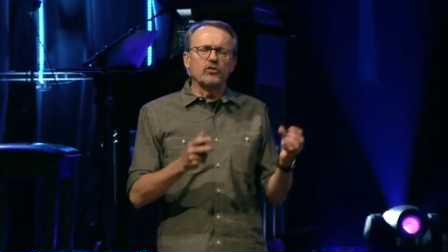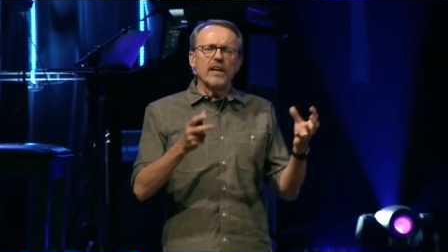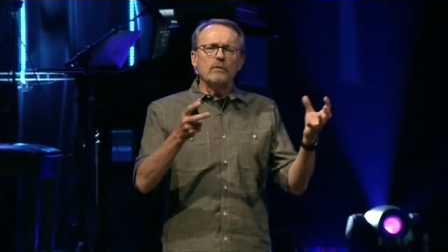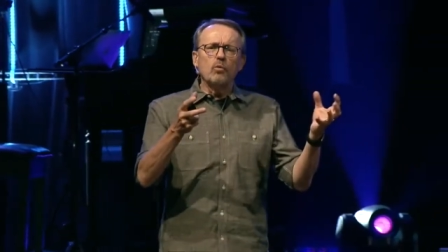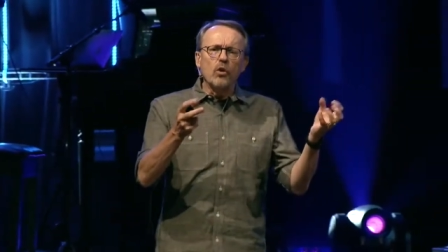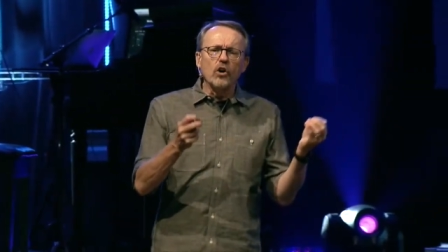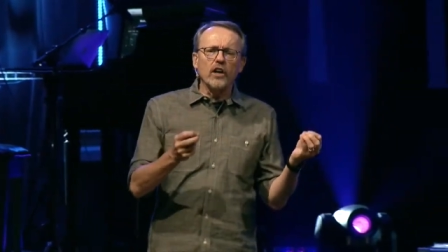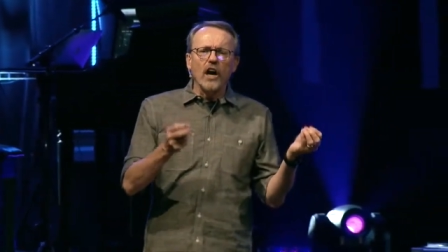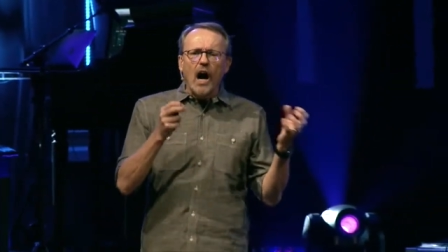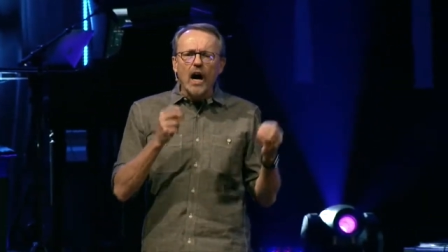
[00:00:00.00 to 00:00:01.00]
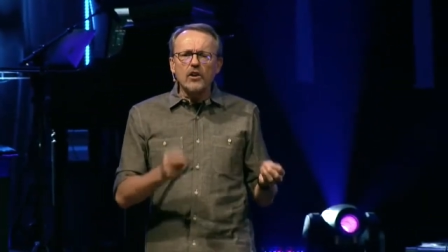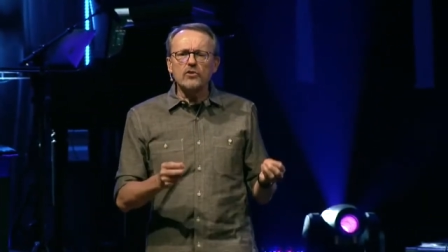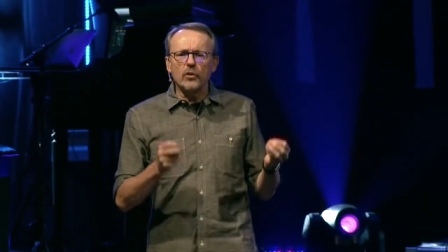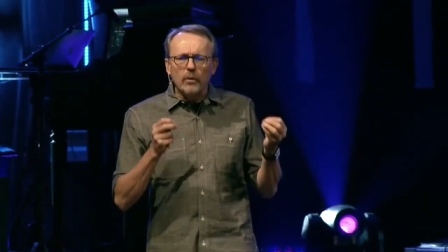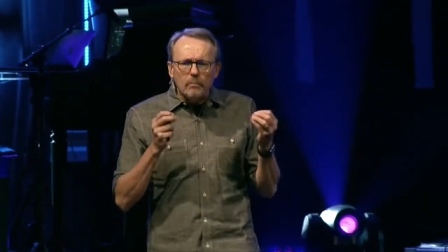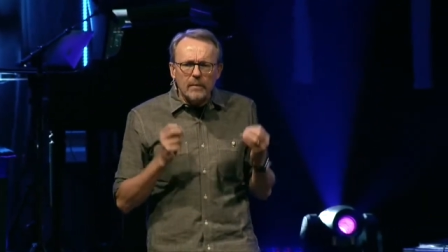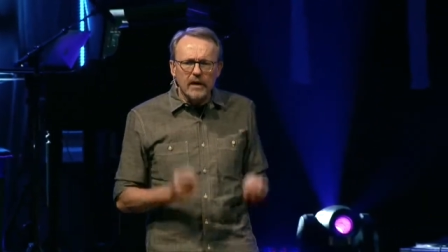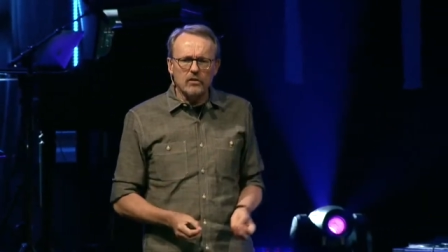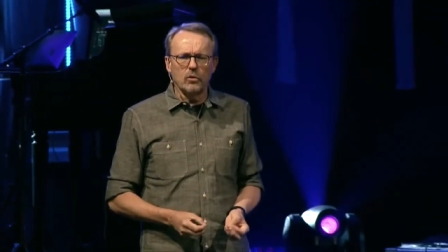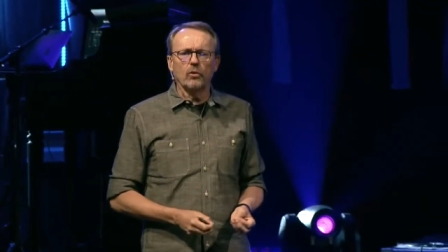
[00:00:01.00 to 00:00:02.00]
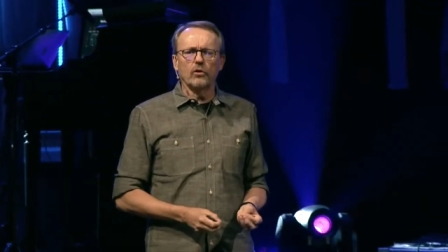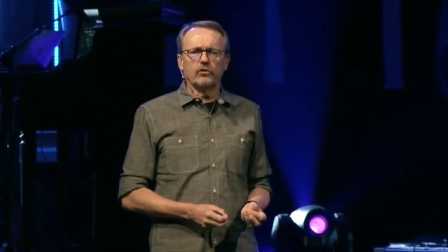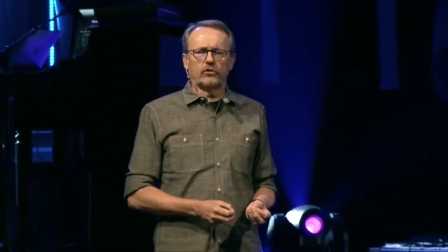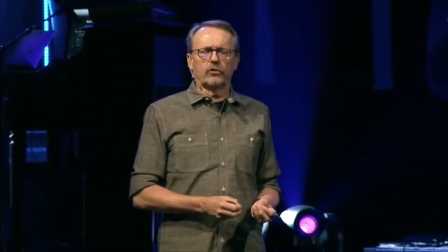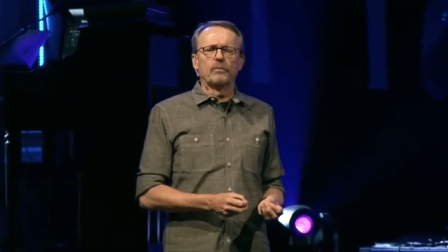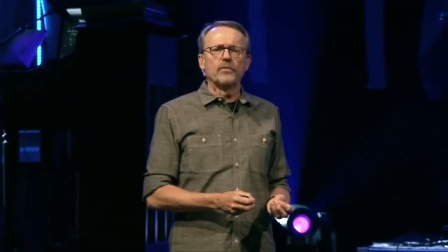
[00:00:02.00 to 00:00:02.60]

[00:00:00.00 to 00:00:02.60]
They work under mentors.